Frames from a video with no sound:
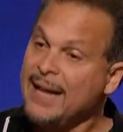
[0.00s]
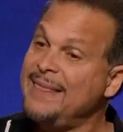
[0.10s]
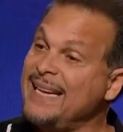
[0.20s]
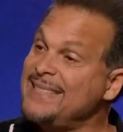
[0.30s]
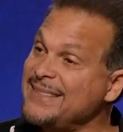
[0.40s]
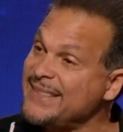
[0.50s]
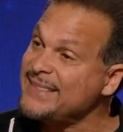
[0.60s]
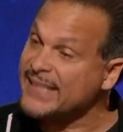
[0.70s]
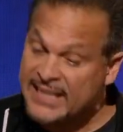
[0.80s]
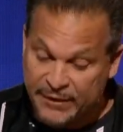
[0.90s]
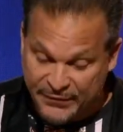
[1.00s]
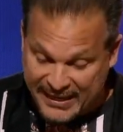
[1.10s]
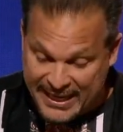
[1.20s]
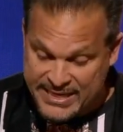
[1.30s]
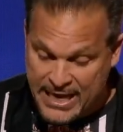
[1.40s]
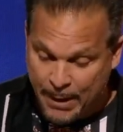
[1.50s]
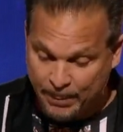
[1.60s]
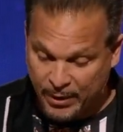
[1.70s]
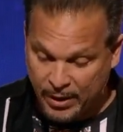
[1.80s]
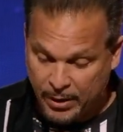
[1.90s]
This is a significant
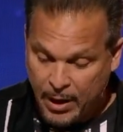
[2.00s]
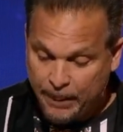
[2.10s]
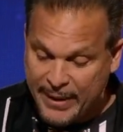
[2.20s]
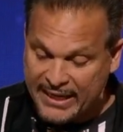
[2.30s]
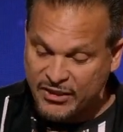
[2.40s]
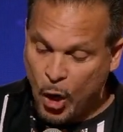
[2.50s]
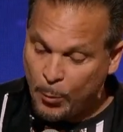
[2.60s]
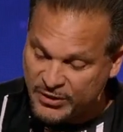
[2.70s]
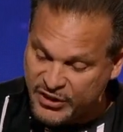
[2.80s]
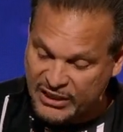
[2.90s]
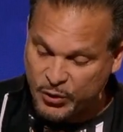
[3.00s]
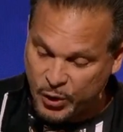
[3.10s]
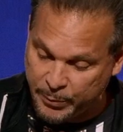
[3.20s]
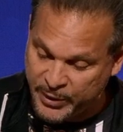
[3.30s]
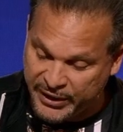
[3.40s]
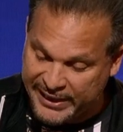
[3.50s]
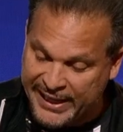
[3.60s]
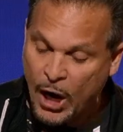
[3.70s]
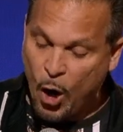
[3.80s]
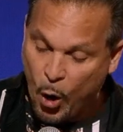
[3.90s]
number because the homosexual community
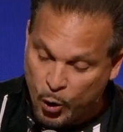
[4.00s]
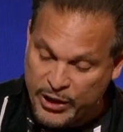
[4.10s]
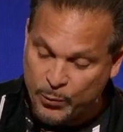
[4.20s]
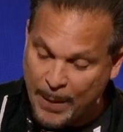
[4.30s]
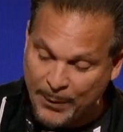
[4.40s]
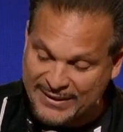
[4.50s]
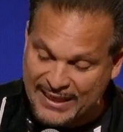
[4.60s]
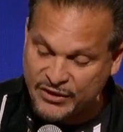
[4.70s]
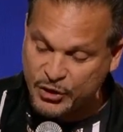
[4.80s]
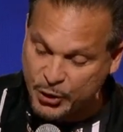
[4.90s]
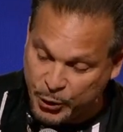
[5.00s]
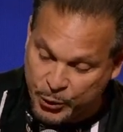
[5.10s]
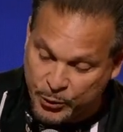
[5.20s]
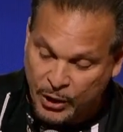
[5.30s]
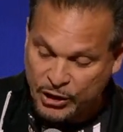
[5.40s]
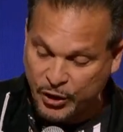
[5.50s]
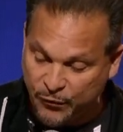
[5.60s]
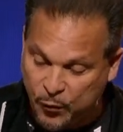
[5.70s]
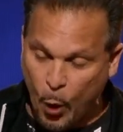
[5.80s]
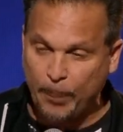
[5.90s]
only represents 2 to
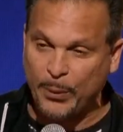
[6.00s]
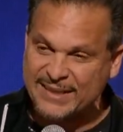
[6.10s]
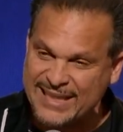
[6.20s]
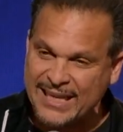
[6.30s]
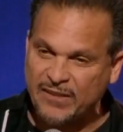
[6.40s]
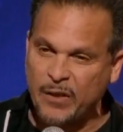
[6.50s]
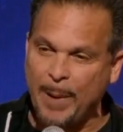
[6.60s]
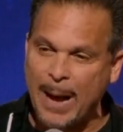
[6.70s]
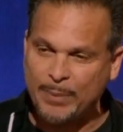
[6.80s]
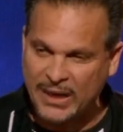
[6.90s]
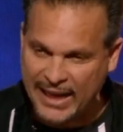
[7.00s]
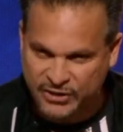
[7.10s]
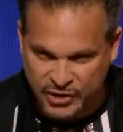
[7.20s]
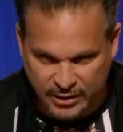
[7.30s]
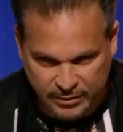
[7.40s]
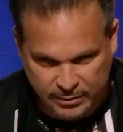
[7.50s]
4% of the population.